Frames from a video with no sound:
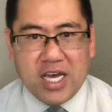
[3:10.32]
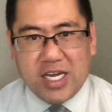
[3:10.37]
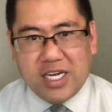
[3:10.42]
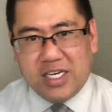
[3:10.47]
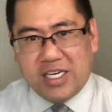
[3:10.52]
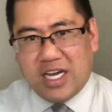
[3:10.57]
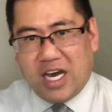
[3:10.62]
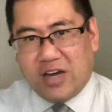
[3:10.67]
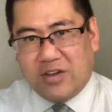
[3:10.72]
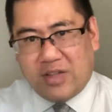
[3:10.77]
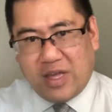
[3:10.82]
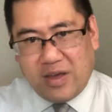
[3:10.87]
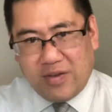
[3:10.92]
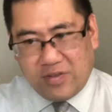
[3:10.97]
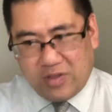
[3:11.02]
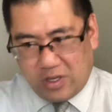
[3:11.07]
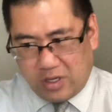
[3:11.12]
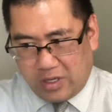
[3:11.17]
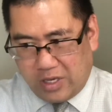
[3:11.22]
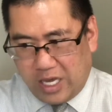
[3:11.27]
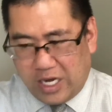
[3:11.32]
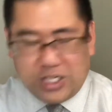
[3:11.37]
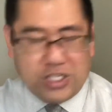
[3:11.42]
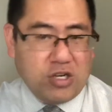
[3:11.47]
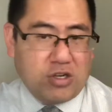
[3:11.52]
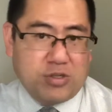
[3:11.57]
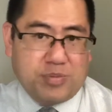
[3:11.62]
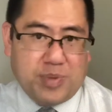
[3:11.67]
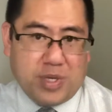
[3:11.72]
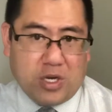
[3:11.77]
Now, they, the NHL
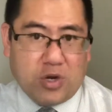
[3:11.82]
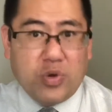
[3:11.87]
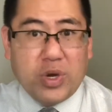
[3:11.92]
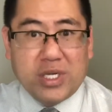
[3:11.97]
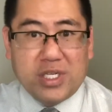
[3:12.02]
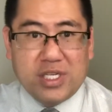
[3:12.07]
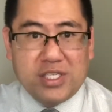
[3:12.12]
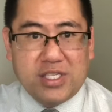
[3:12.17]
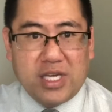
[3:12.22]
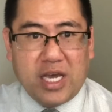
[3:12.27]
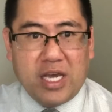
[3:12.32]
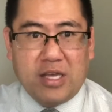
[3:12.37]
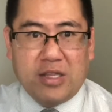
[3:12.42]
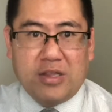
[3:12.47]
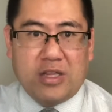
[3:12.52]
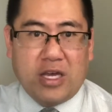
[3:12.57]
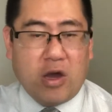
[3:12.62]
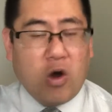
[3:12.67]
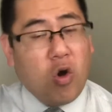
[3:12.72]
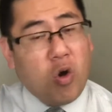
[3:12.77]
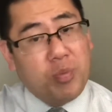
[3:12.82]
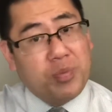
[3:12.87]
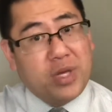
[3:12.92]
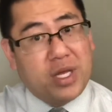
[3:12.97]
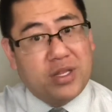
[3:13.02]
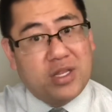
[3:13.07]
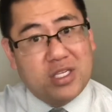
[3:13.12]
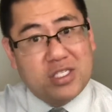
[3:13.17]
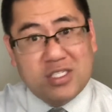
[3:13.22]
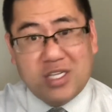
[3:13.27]
has been quick to say they hope
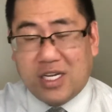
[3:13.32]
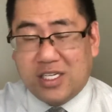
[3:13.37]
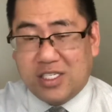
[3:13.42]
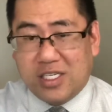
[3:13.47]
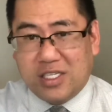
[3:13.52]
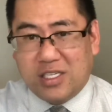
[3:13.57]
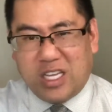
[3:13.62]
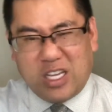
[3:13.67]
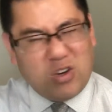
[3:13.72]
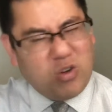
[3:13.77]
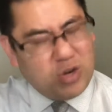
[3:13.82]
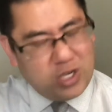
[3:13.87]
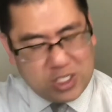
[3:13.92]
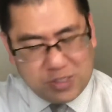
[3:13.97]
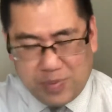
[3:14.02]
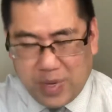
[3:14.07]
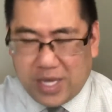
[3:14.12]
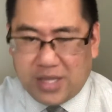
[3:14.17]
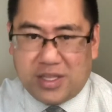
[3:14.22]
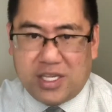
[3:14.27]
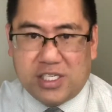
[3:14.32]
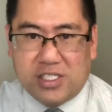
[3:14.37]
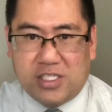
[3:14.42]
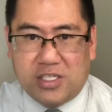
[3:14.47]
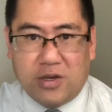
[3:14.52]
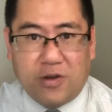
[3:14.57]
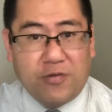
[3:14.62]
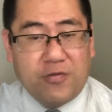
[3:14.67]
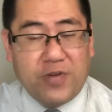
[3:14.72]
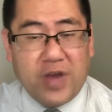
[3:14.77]
that this doesn't, they don't expect this
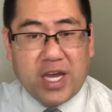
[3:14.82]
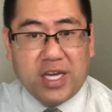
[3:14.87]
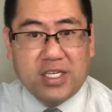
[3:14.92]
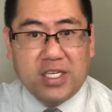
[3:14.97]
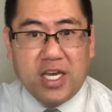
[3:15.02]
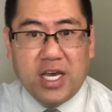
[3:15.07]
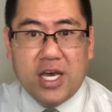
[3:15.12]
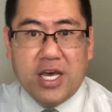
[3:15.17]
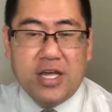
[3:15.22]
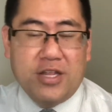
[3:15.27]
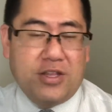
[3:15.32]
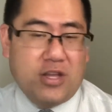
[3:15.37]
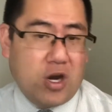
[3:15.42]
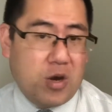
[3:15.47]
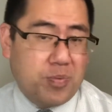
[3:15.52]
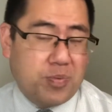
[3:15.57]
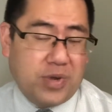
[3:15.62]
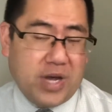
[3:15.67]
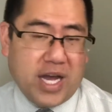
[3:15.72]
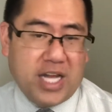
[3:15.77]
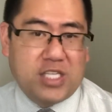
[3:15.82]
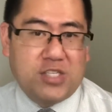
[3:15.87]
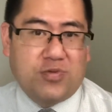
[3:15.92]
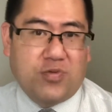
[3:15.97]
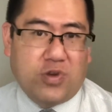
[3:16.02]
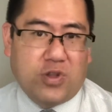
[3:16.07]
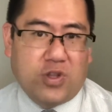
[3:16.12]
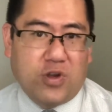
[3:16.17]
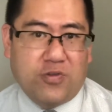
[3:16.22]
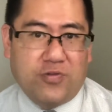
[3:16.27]
to affect their plans
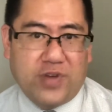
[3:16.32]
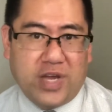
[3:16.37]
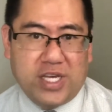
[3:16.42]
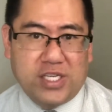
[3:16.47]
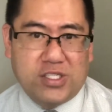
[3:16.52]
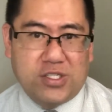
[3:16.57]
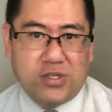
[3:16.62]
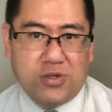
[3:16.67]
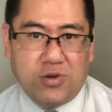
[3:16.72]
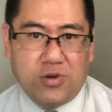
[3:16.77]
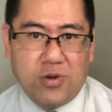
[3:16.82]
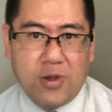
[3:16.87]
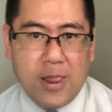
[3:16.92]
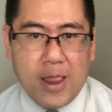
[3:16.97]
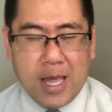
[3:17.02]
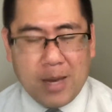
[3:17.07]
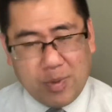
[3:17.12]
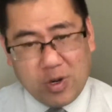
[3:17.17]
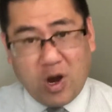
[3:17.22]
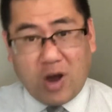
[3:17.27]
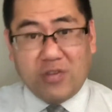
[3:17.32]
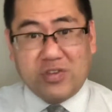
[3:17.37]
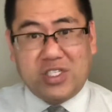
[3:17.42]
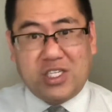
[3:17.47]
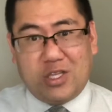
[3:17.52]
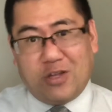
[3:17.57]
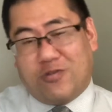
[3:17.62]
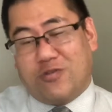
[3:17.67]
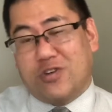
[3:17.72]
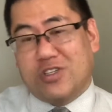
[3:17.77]
for their phase two. But obviously,
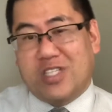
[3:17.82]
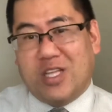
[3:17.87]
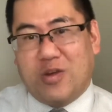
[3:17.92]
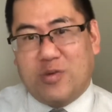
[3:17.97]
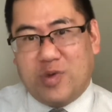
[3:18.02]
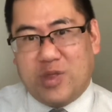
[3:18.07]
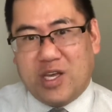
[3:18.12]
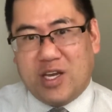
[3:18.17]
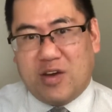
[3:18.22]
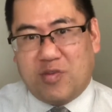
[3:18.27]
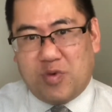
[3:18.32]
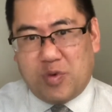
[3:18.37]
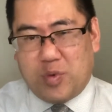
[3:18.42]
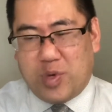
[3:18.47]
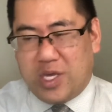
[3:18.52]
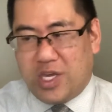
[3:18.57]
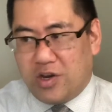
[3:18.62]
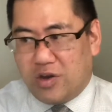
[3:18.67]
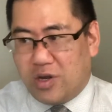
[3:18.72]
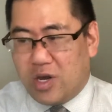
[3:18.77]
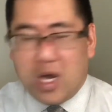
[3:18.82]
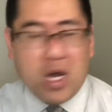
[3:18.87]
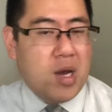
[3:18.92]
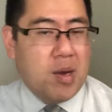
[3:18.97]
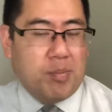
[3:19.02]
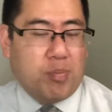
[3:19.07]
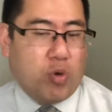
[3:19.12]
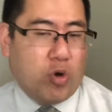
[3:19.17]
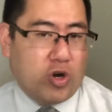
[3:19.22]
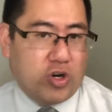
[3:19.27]
the first thing that we think of when we hear
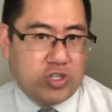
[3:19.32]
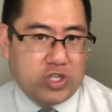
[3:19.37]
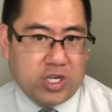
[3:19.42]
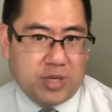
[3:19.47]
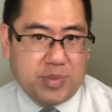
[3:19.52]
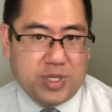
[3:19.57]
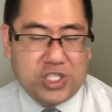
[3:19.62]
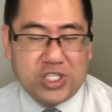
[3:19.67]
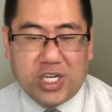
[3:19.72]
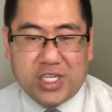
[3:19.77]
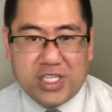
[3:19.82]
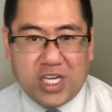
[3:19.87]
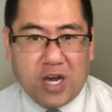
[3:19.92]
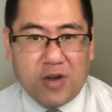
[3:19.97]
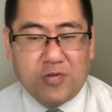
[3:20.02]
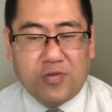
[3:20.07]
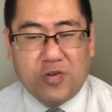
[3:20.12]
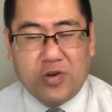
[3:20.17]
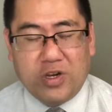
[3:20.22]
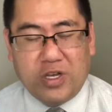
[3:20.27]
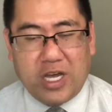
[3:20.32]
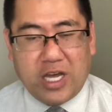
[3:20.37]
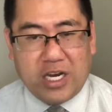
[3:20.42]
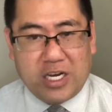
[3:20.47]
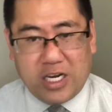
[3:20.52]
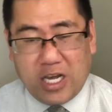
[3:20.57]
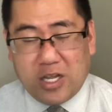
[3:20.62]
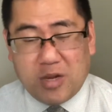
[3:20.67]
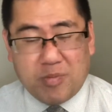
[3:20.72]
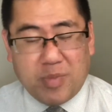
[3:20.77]
borders are going to be shut down for yet
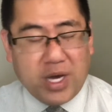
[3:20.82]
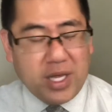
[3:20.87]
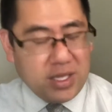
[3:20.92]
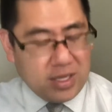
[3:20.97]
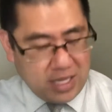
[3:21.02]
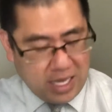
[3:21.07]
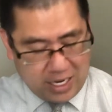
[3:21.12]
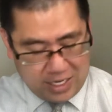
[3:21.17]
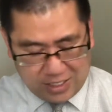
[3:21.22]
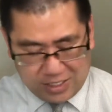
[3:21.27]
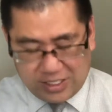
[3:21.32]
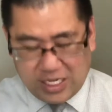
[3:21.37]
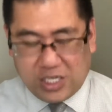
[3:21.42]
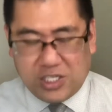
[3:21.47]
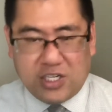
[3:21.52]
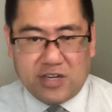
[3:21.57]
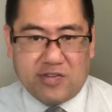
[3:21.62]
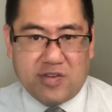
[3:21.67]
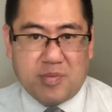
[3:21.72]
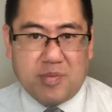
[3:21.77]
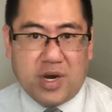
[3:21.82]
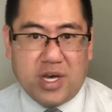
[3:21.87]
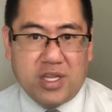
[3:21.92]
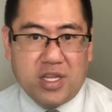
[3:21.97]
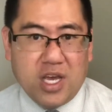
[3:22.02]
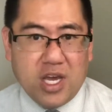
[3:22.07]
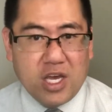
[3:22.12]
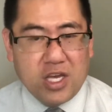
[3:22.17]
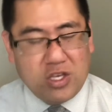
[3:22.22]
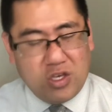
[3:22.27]
another month, that extension of a month,
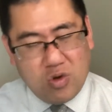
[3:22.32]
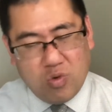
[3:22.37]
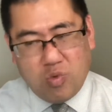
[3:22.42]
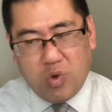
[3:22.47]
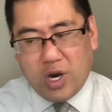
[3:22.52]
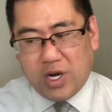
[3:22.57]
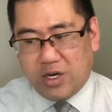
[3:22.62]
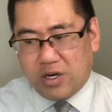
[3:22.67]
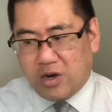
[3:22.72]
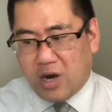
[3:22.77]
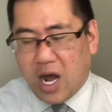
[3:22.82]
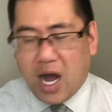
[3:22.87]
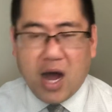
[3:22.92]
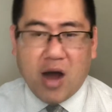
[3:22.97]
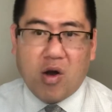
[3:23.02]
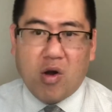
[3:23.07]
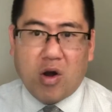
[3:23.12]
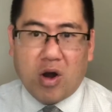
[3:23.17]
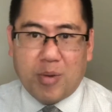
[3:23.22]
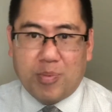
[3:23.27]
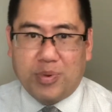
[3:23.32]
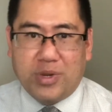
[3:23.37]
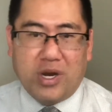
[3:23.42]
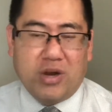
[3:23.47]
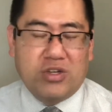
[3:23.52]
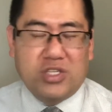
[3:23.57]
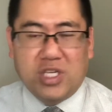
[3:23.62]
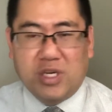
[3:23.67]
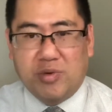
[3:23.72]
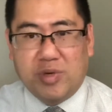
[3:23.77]
you wonder how our
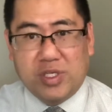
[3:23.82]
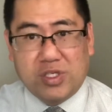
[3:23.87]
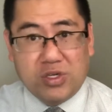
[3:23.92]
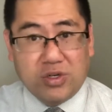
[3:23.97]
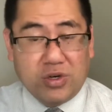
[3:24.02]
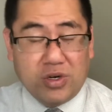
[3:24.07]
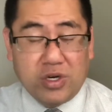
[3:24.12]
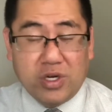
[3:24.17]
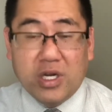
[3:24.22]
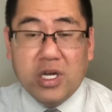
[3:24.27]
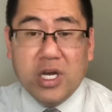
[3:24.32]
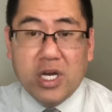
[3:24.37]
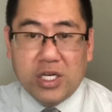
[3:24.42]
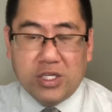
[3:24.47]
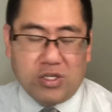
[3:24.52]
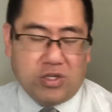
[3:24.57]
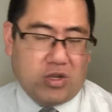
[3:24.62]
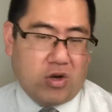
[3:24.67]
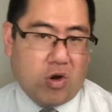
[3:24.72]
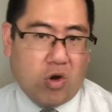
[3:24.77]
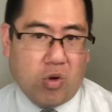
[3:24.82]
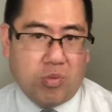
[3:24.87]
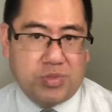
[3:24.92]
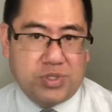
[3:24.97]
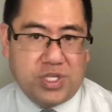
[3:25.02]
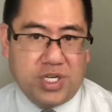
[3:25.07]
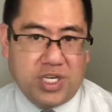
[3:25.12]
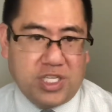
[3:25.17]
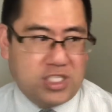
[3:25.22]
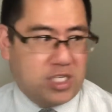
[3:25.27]
players can return to their home
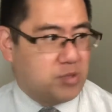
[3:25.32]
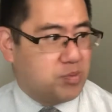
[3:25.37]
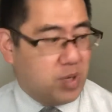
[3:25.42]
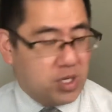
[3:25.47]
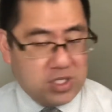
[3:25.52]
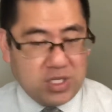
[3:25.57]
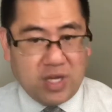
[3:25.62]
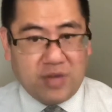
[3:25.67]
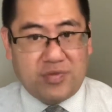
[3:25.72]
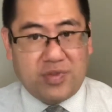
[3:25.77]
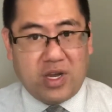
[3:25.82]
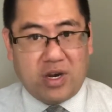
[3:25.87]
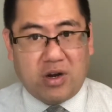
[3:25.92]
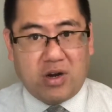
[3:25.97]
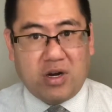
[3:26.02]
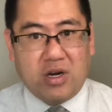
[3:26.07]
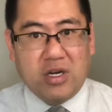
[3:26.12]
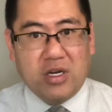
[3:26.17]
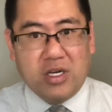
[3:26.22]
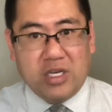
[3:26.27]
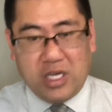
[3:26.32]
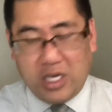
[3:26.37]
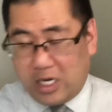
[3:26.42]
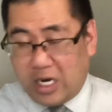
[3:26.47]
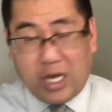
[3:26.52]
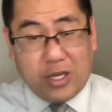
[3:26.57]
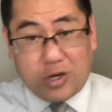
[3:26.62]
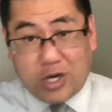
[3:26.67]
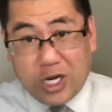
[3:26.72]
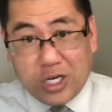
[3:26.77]
cities, especially if they are in
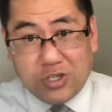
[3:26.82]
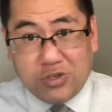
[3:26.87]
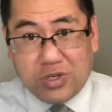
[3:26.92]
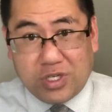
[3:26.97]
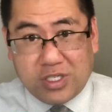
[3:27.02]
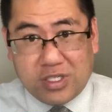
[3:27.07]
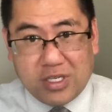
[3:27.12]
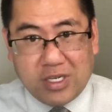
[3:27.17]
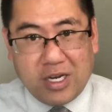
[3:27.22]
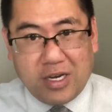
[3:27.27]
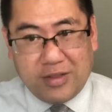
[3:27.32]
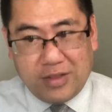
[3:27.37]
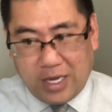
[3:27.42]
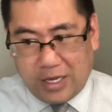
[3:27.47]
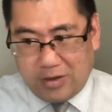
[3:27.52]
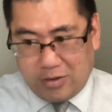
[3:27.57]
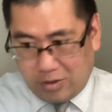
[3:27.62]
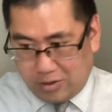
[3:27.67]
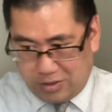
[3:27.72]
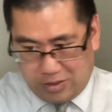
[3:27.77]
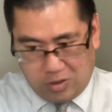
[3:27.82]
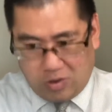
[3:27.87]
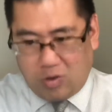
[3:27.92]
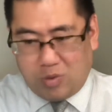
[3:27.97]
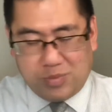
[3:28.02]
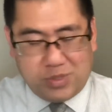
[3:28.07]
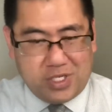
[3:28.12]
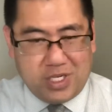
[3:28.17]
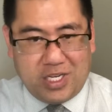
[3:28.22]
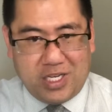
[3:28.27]
other countries uh, that their home
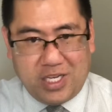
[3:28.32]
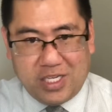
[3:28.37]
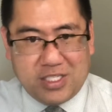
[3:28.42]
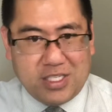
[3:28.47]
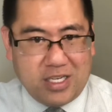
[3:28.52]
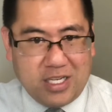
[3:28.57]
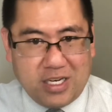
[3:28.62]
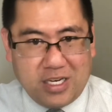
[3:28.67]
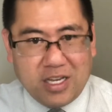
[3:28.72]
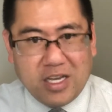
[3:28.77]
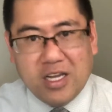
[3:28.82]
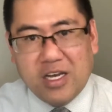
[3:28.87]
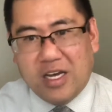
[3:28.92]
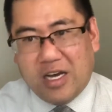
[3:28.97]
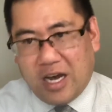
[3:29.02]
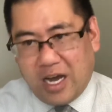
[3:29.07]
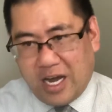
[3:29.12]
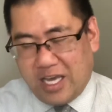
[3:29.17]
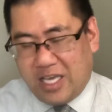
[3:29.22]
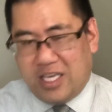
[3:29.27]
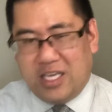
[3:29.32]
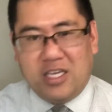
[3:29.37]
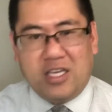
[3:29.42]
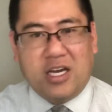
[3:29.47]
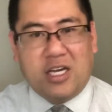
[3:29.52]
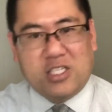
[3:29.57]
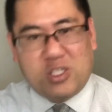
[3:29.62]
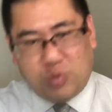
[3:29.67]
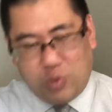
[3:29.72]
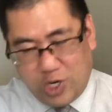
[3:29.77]
city isn't in, i.e., a
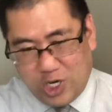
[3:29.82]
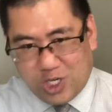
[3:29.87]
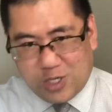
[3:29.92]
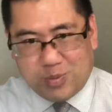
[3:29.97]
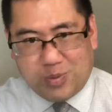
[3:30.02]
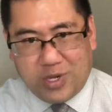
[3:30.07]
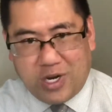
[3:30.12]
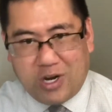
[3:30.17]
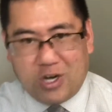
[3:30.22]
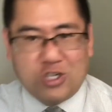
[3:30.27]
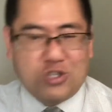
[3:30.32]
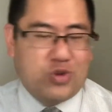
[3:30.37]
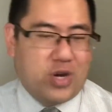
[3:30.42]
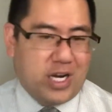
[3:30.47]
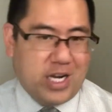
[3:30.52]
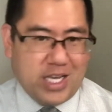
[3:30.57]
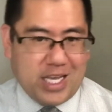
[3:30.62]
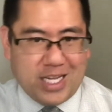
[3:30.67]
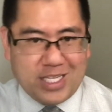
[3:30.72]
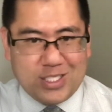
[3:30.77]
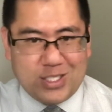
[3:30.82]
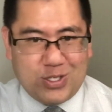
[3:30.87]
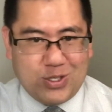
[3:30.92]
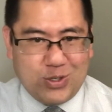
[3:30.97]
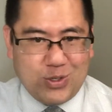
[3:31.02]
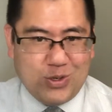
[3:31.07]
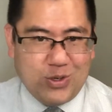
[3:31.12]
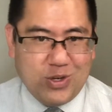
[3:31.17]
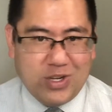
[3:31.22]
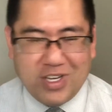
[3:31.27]
Swedish player trying to get
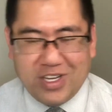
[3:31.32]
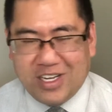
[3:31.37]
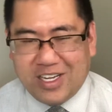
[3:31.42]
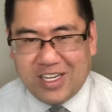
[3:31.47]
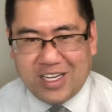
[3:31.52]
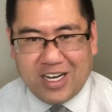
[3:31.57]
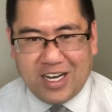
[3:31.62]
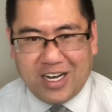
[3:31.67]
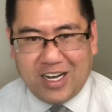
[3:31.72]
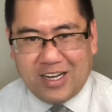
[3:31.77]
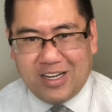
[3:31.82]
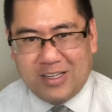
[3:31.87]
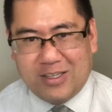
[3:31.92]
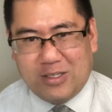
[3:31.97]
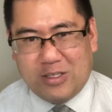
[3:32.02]
to uh,